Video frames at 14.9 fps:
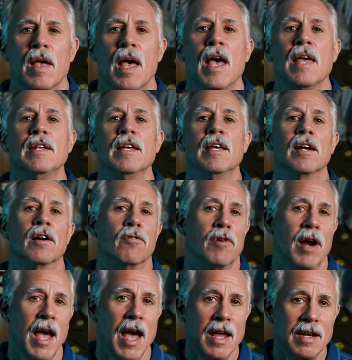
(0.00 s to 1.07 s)
And in
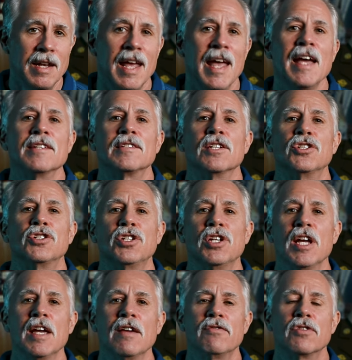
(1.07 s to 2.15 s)
Iran, he has
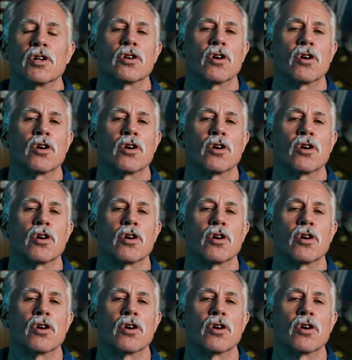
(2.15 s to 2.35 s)
achieved